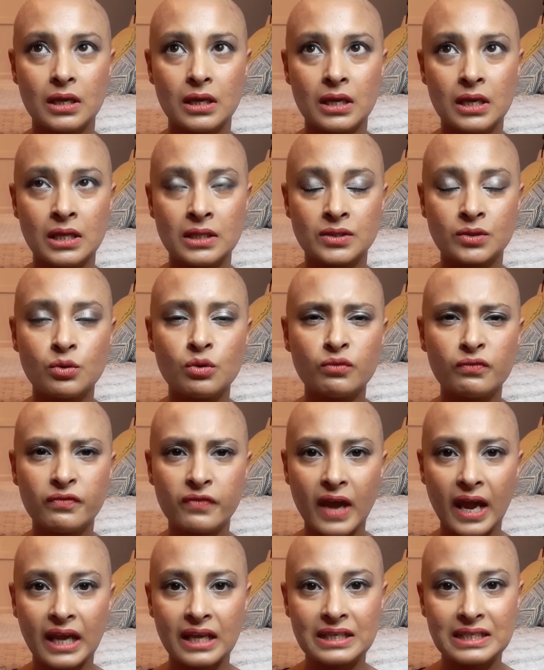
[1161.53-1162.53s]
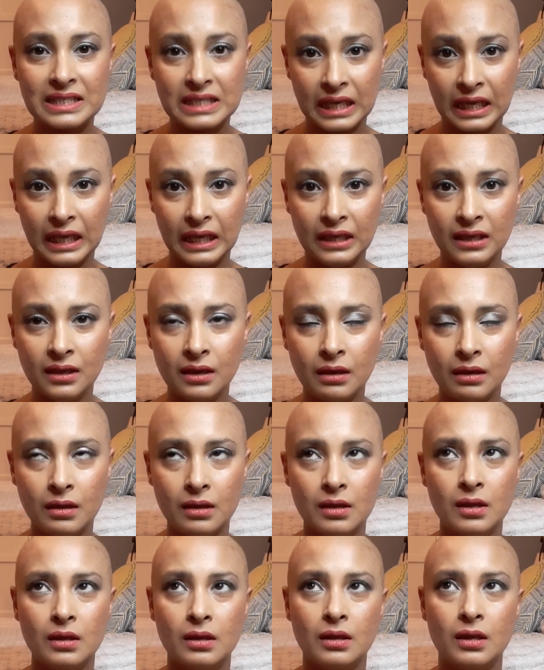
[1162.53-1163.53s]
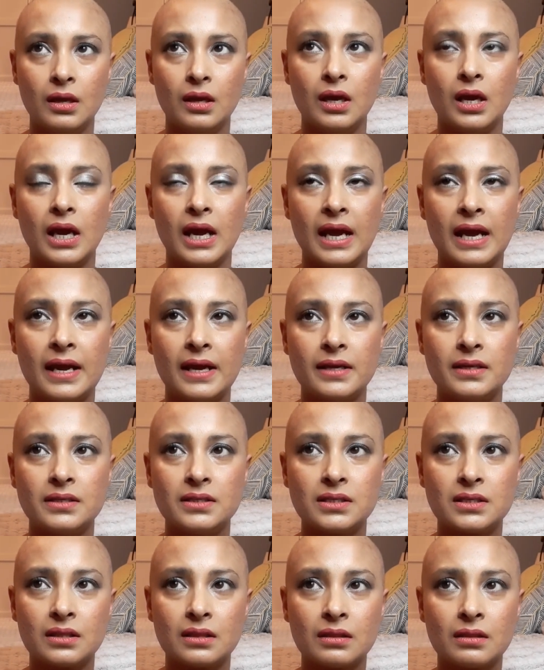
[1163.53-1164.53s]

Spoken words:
it's called FEC-T, and